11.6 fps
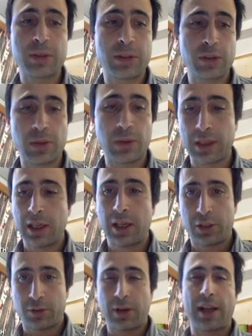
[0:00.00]
which is what
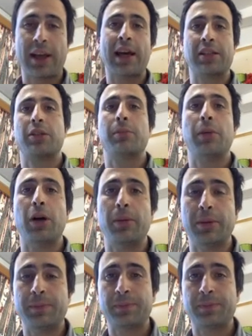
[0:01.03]
Australia has at the moment.